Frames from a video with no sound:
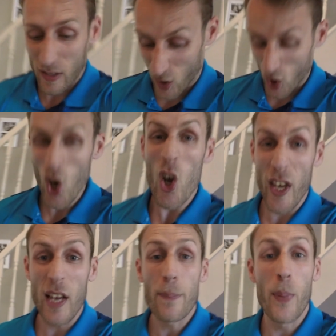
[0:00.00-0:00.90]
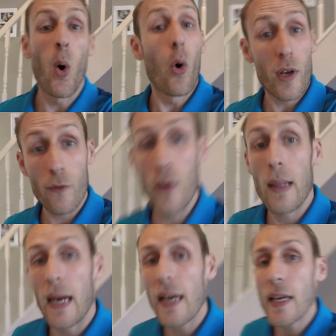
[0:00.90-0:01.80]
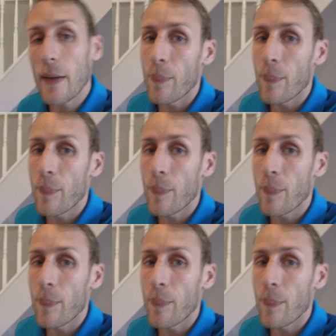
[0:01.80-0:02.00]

circuit board, if you like.